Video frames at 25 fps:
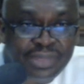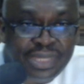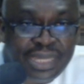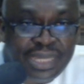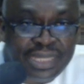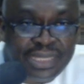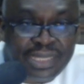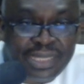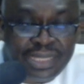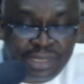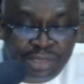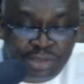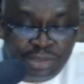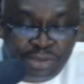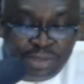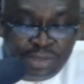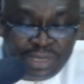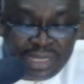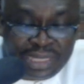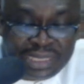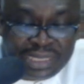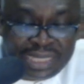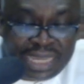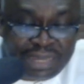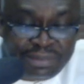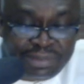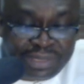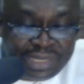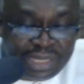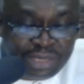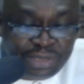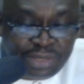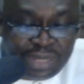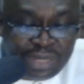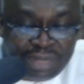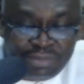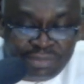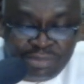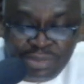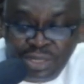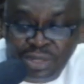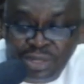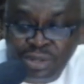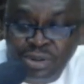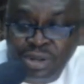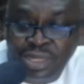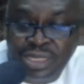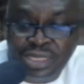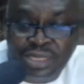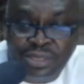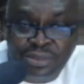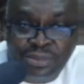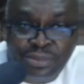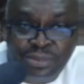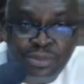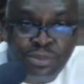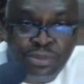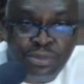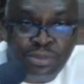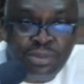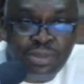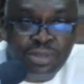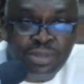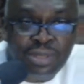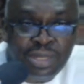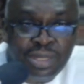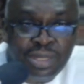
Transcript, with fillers: I think today's service you have been calling who?